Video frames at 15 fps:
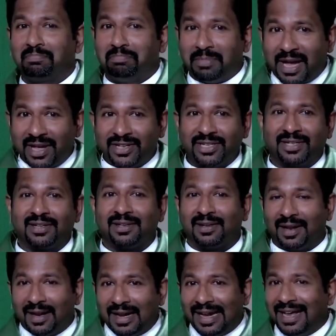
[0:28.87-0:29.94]
major
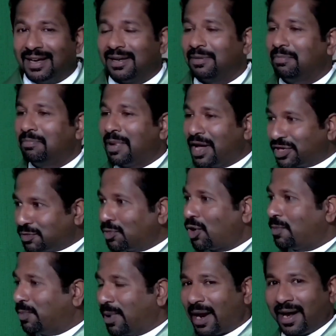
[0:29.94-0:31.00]
league
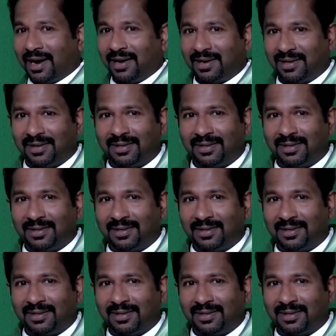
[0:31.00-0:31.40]
baseball player